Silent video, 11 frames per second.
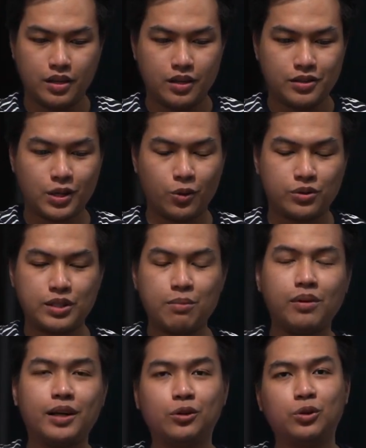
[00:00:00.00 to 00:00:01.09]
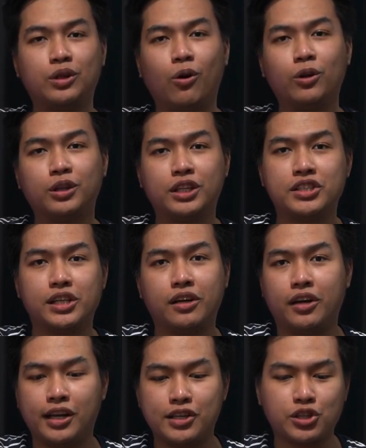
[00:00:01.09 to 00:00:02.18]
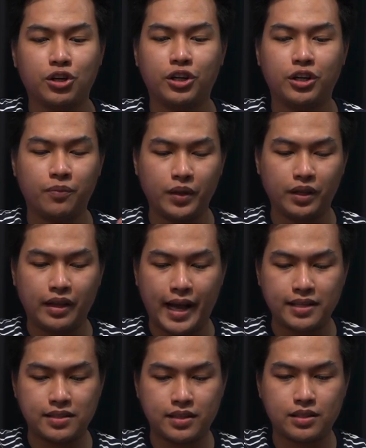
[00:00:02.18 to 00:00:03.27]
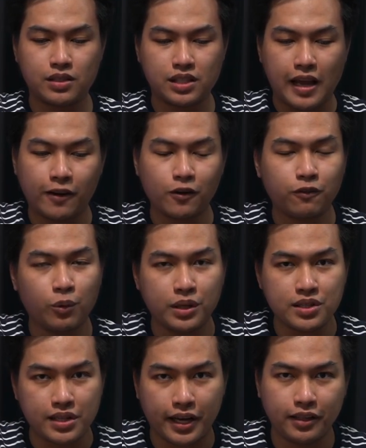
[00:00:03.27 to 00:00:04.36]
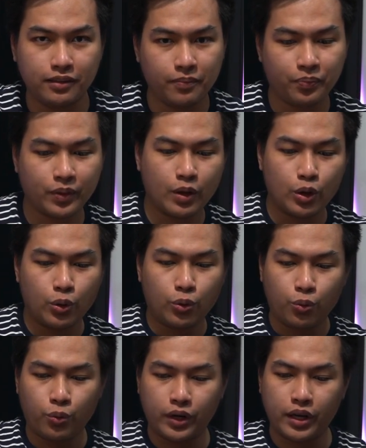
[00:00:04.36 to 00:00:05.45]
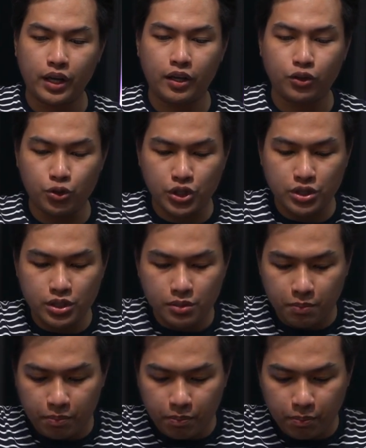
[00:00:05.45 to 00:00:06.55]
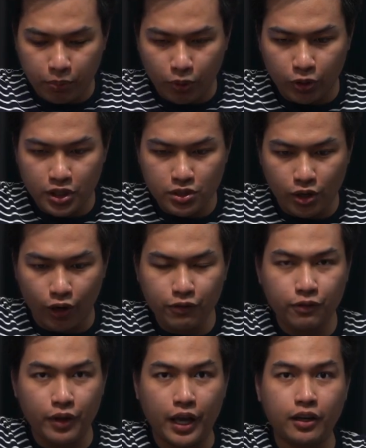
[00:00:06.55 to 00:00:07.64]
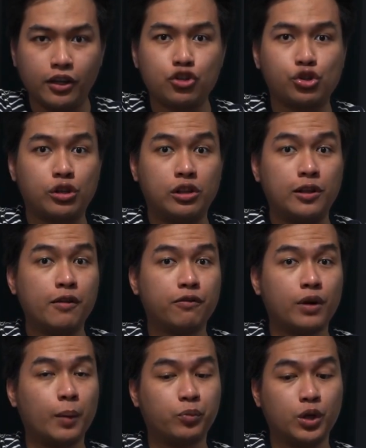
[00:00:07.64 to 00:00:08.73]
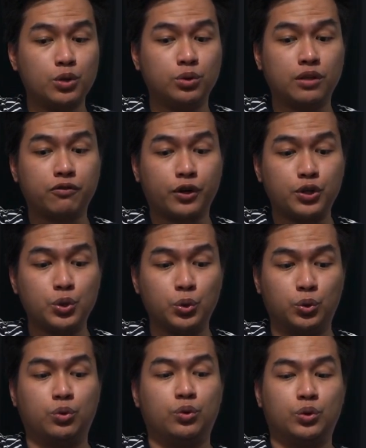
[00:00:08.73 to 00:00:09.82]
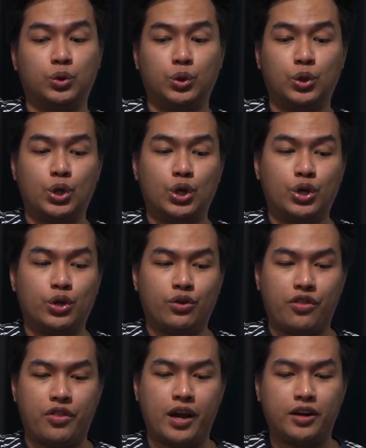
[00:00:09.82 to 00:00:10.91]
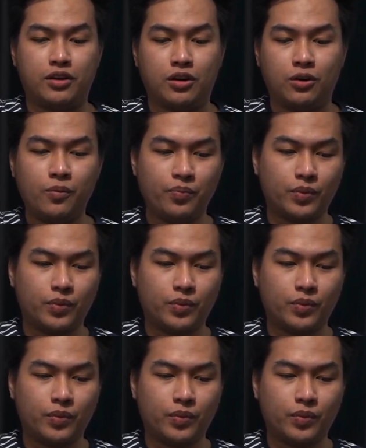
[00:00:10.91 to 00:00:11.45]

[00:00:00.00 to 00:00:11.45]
So similar to the older generation, it has this styrofoam inside, wherein you just pull this off and it should lift up the unit for you. There you go.